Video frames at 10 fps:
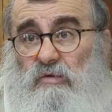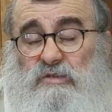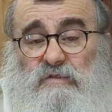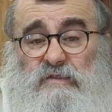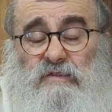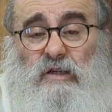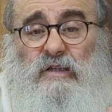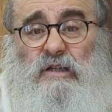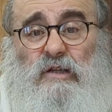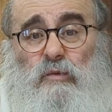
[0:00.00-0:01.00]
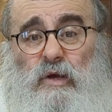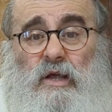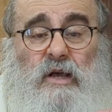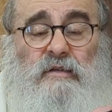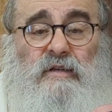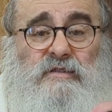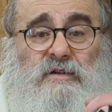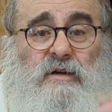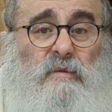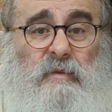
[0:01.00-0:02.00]
It's, it's nothing that we
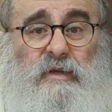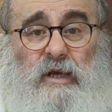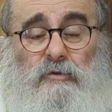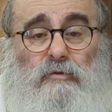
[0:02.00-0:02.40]
discriminate